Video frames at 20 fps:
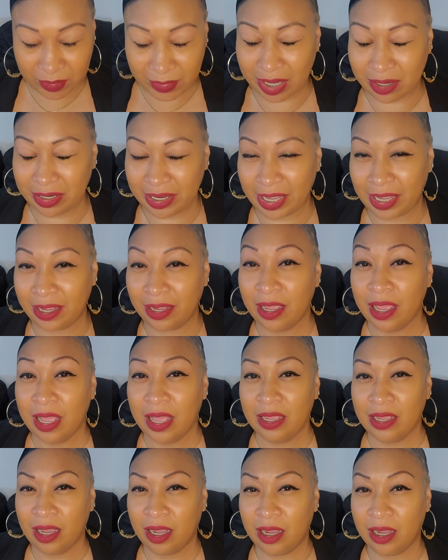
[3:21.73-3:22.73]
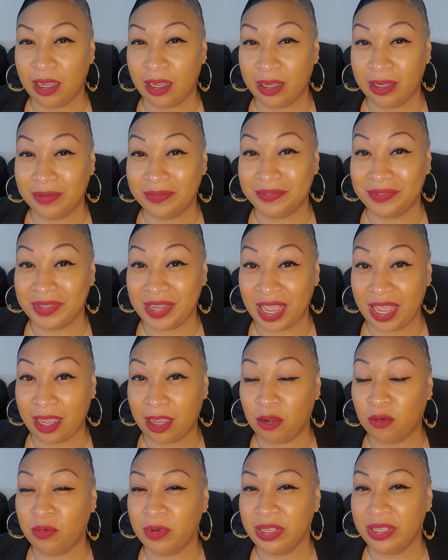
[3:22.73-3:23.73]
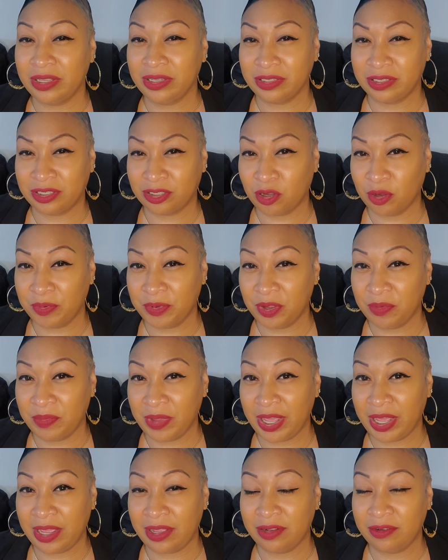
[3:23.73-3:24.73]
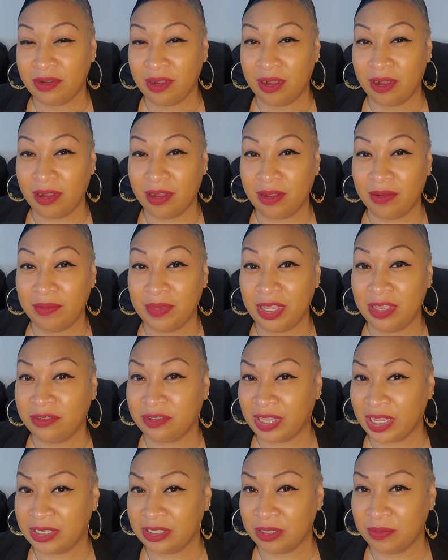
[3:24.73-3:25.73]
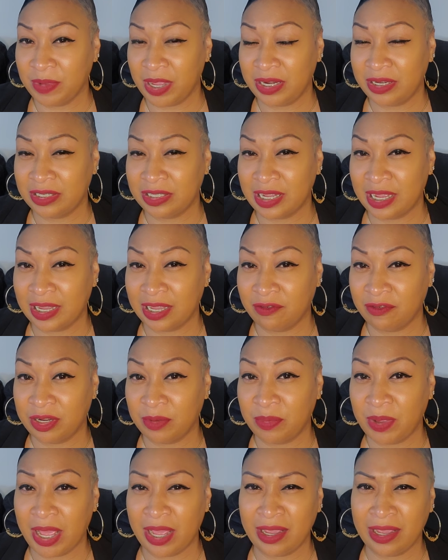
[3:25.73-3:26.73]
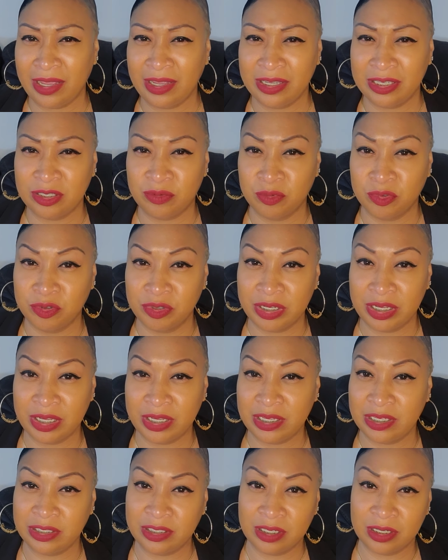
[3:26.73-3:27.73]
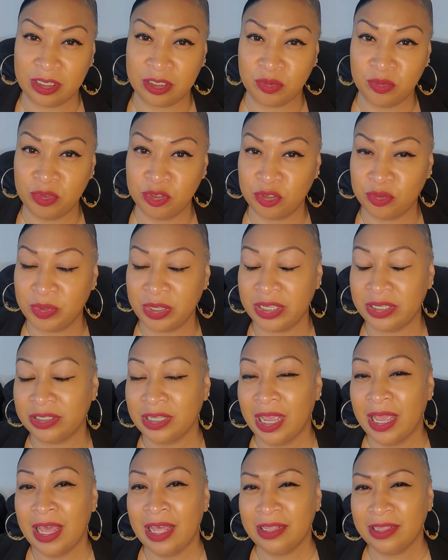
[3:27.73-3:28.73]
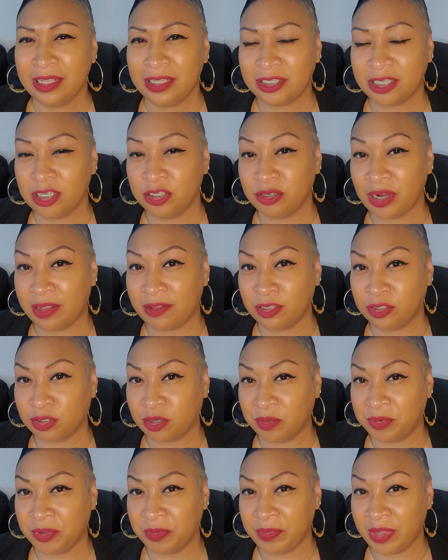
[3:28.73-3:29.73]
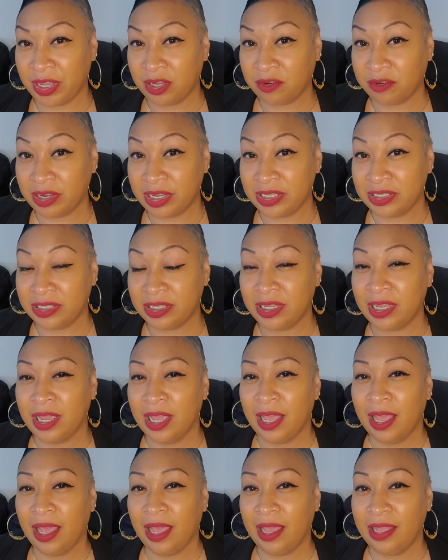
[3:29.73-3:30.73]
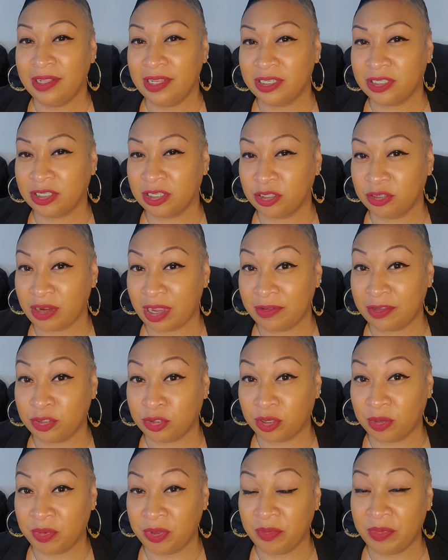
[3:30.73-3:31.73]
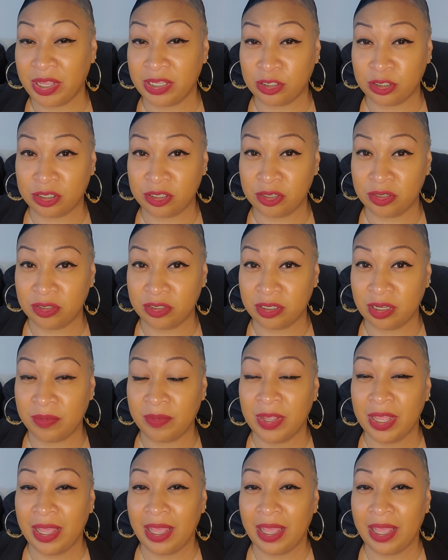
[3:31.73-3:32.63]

Okay, now when Scorpio man, if Cancer man is not giving it back and he's moody and he's in this mood swing, this could drive the Scorpio man crazy, and this could drive the Scorpio man to close up